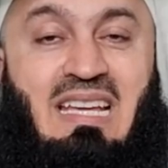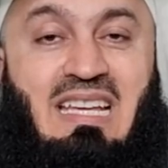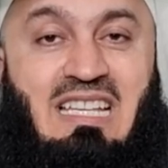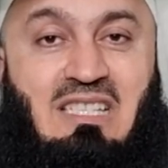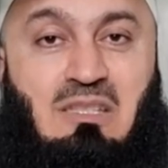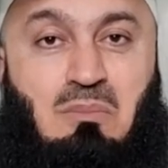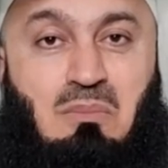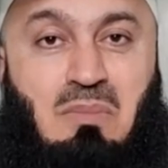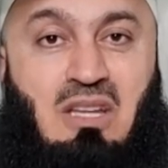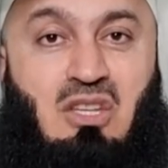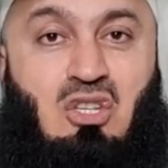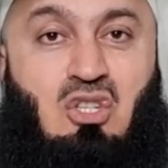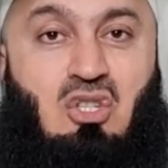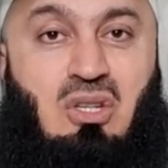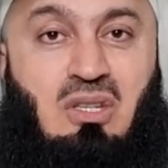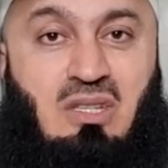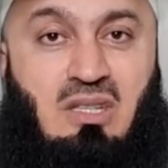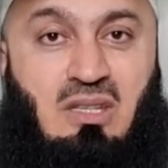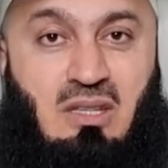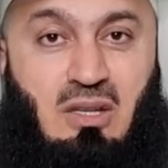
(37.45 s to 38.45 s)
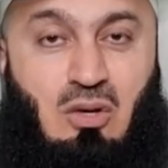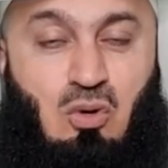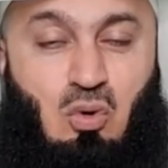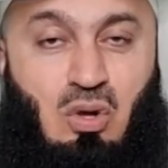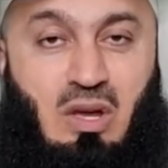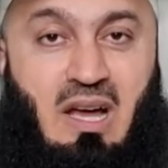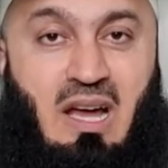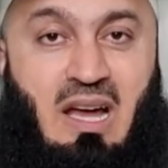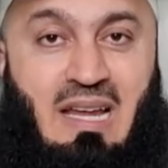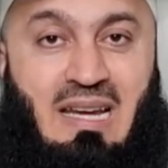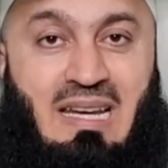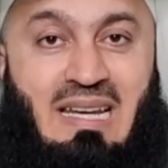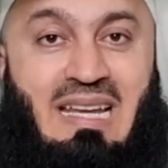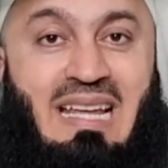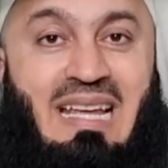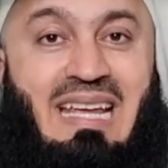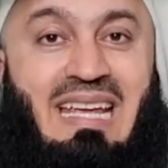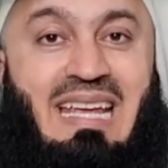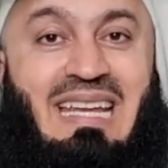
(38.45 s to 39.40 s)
is mentioned in the Quran